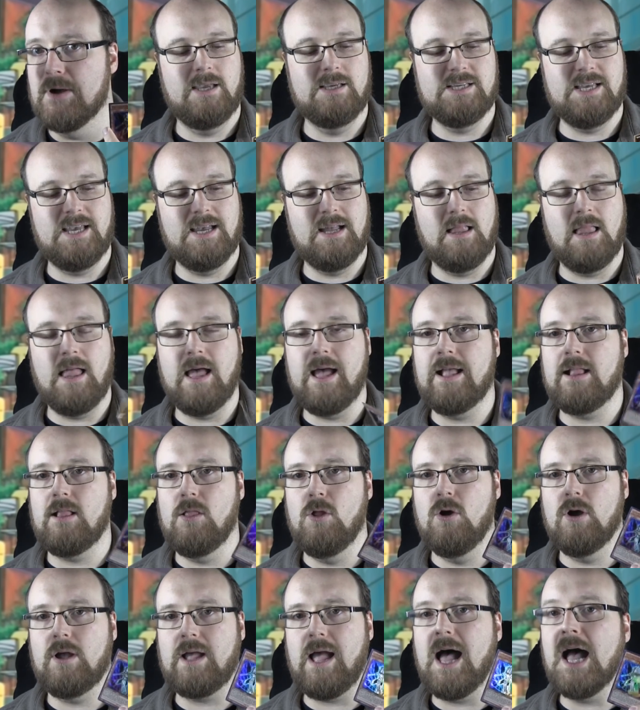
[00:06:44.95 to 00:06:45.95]
He's here like,
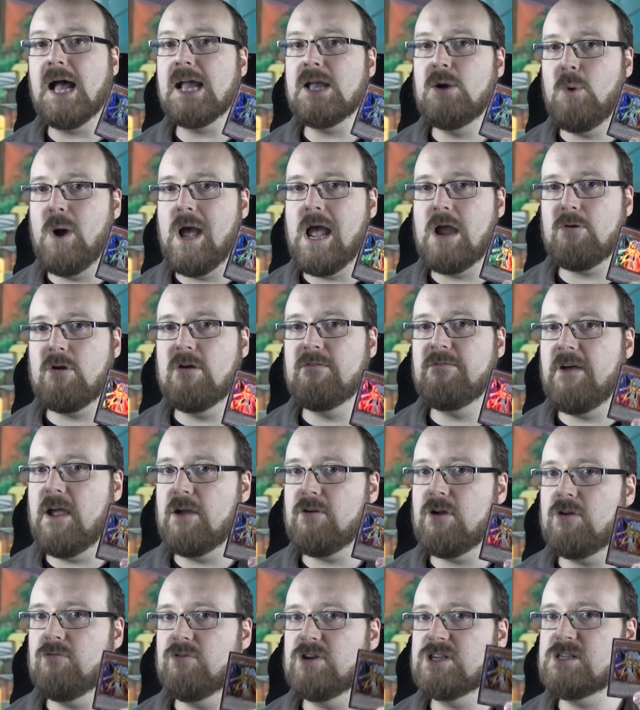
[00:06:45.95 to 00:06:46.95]
look, I wear a
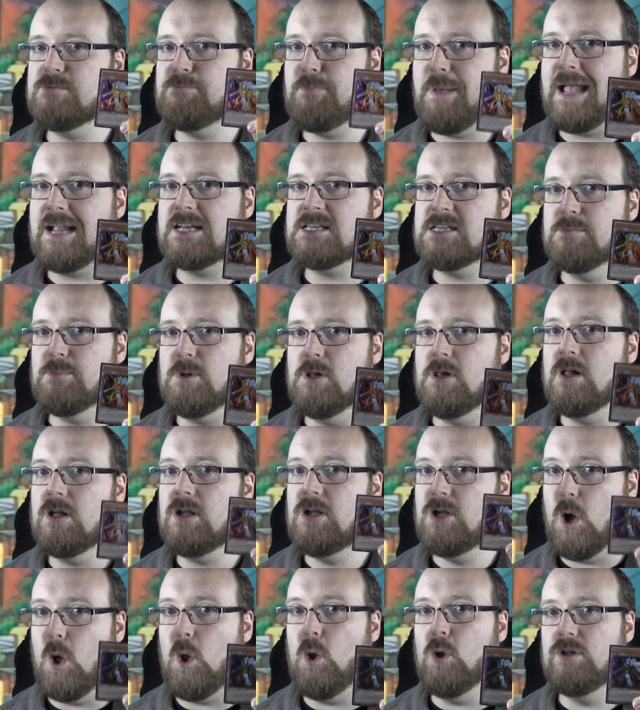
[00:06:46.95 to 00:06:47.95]
very respectable
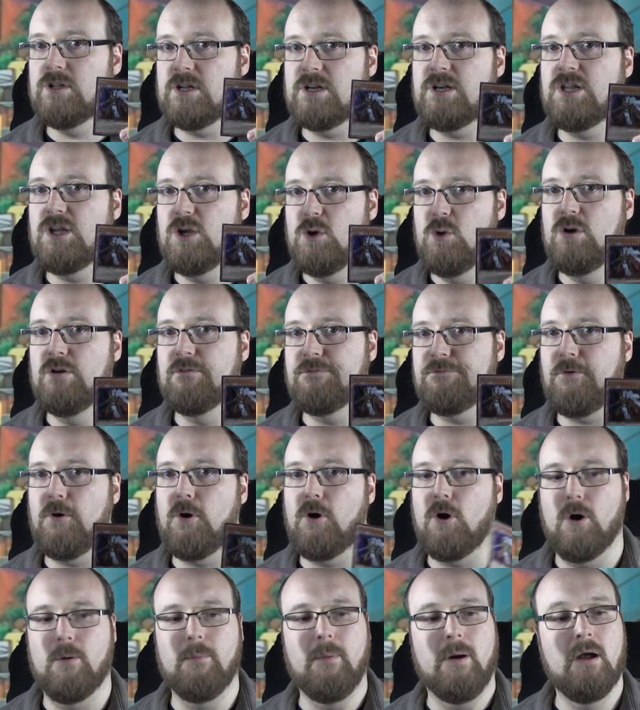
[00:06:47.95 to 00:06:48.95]
golden
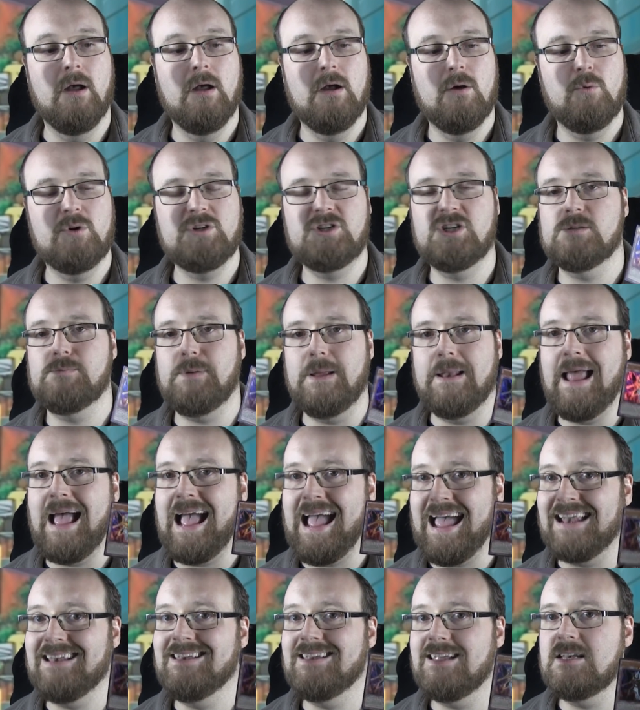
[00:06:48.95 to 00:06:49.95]
uniform, which has been
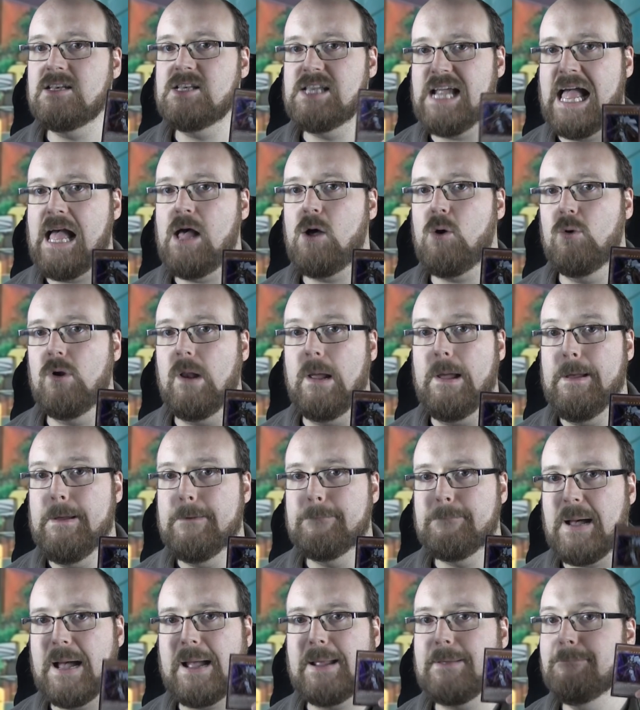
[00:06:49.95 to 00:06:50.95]
handed down
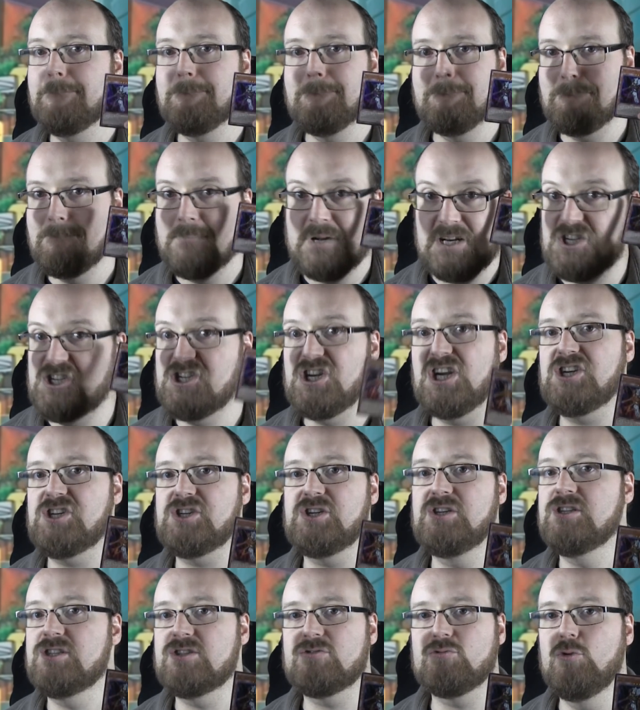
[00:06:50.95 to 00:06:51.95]
by
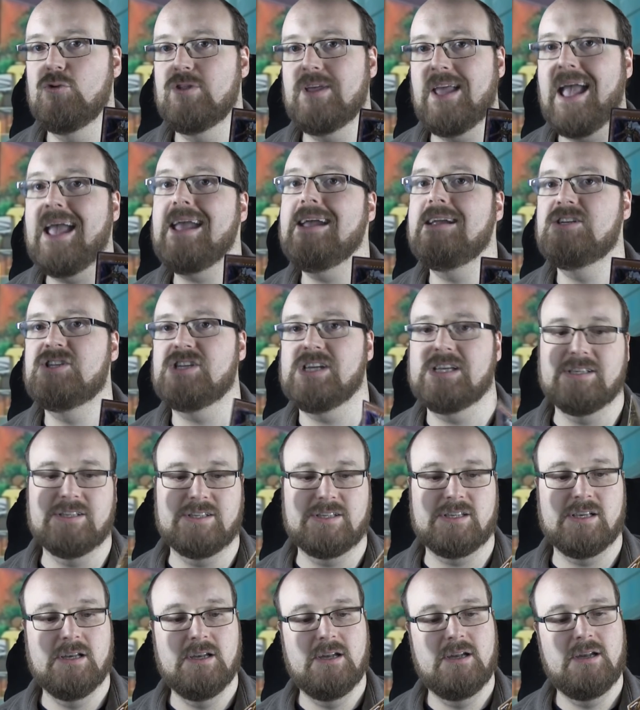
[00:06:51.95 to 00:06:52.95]
magicians through the
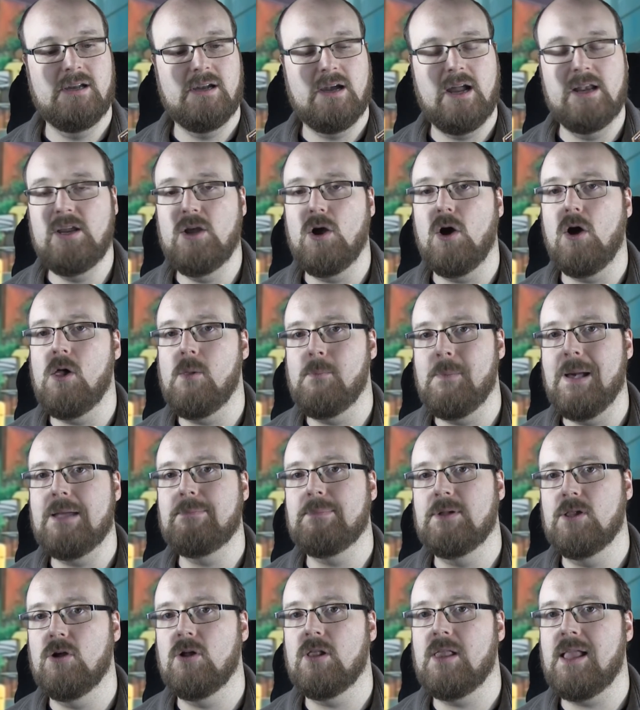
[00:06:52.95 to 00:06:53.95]
ages, and y'all made
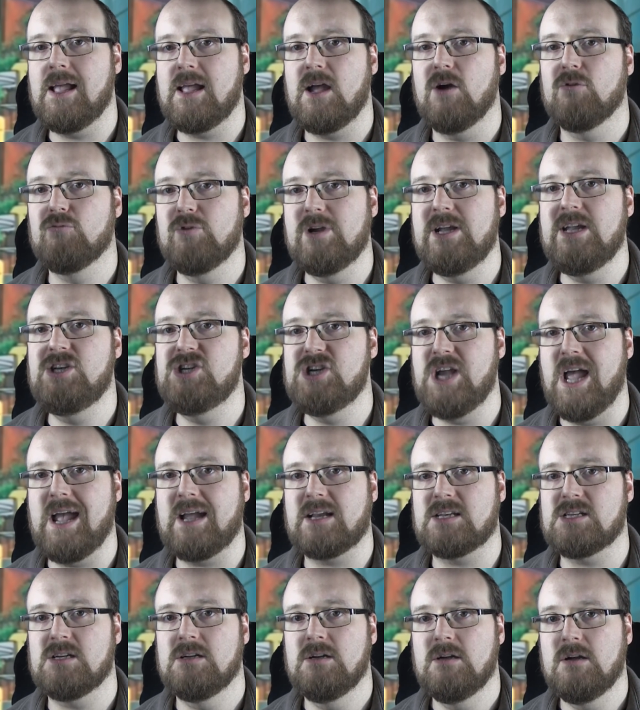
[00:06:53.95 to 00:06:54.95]
me look like a
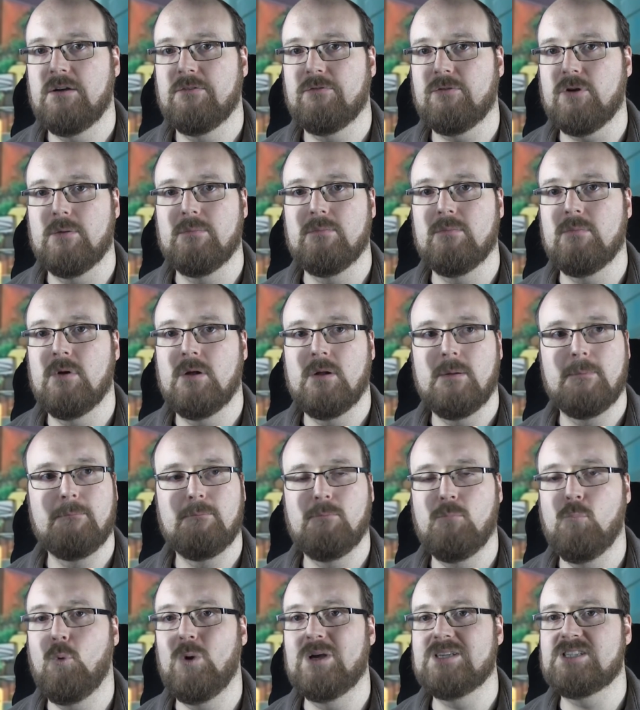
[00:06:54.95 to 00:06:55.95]
reject from
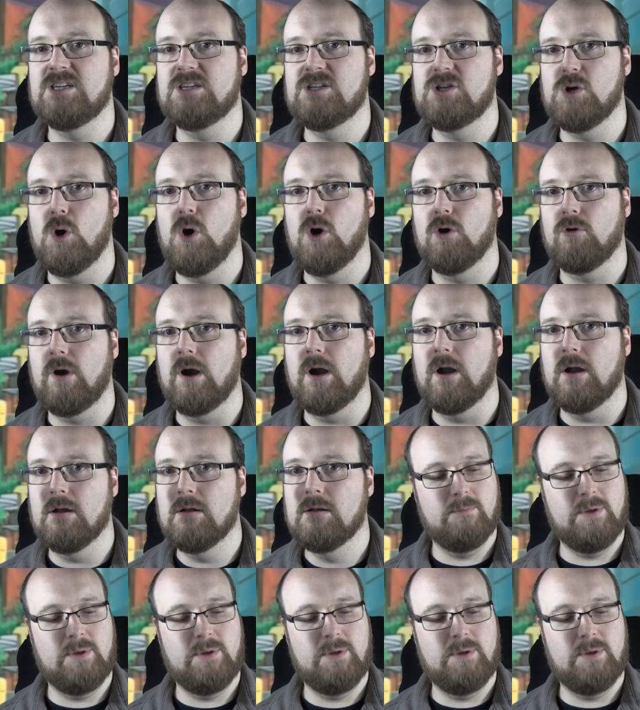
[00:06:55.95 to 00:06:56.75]
Wizardora.